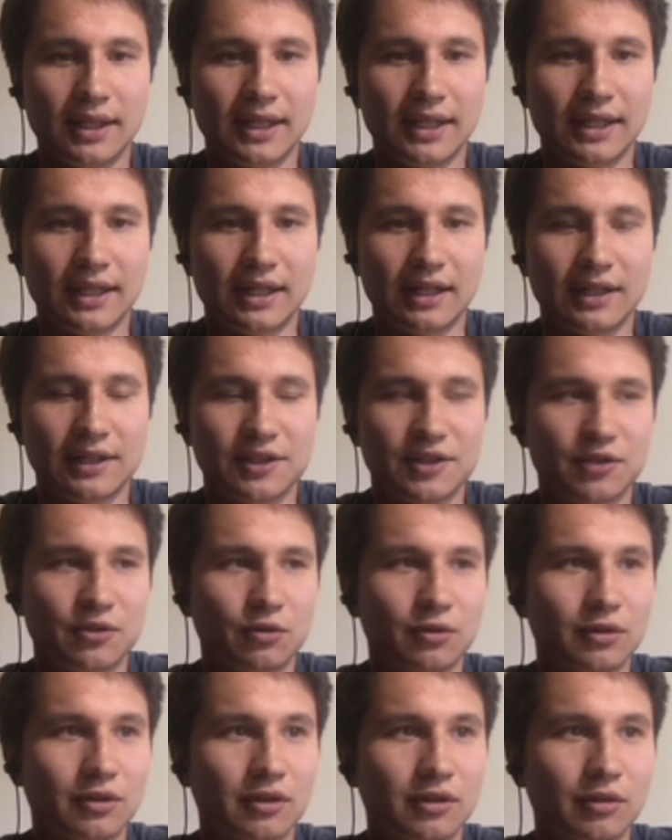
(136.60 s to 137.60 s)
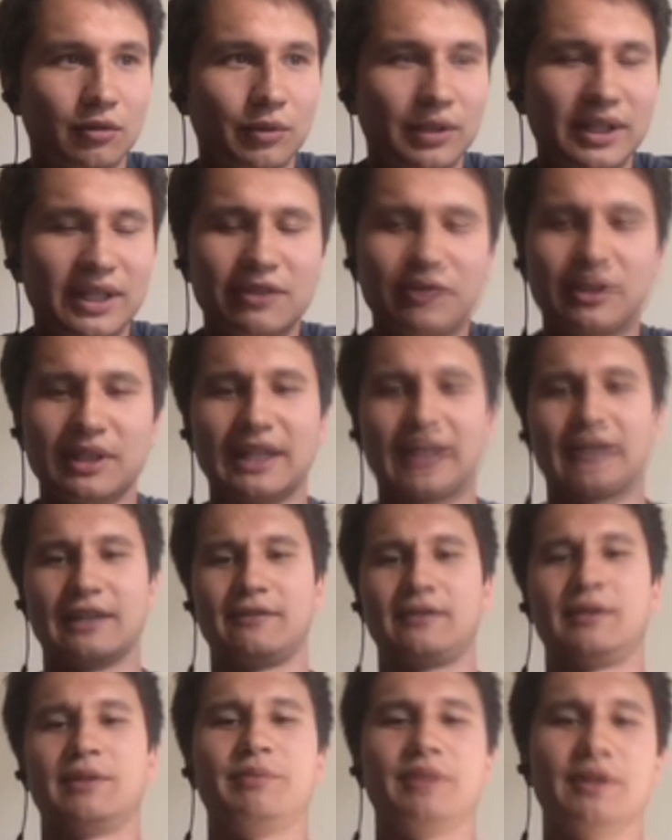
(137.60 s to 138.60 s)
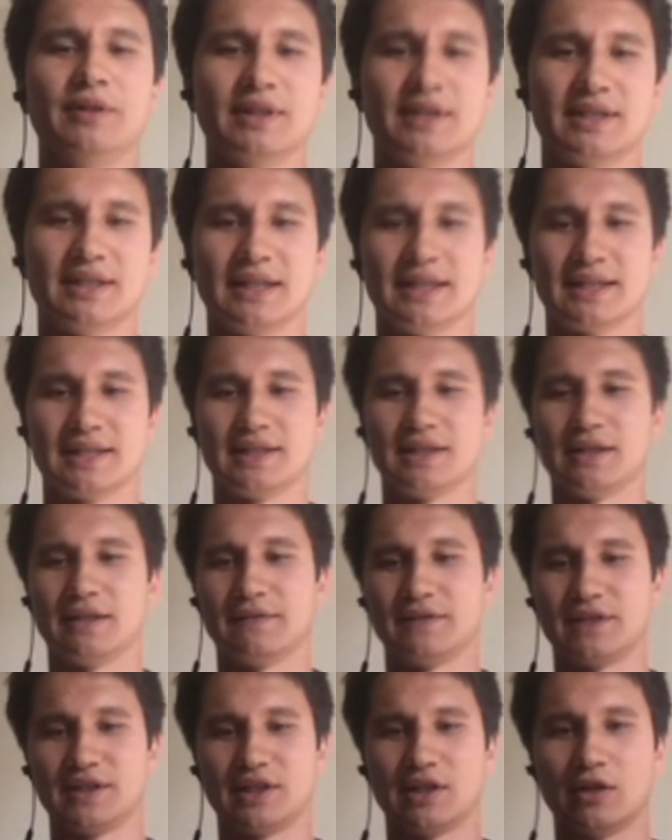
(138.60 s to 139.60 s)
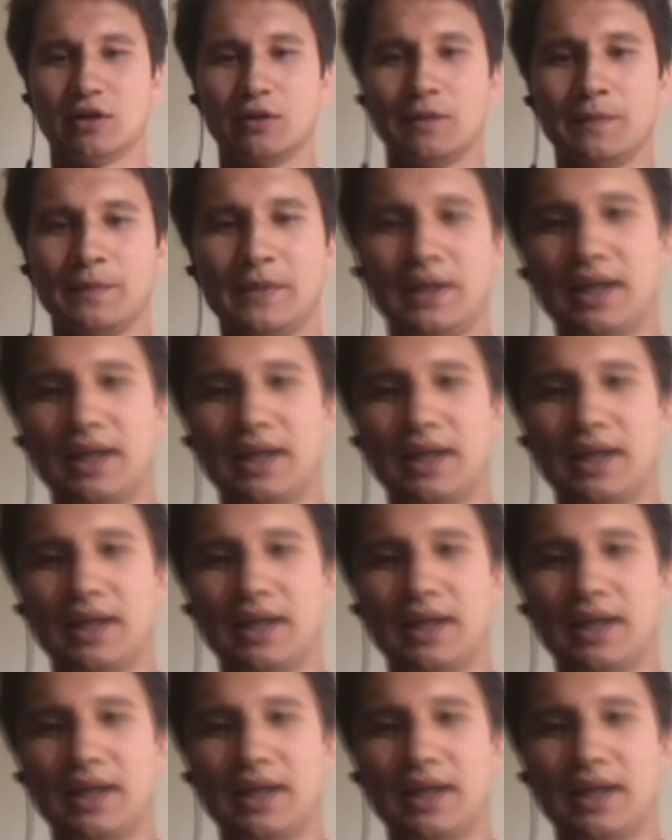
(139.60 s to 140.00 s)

In high school, we didn't really have computer science stuff, so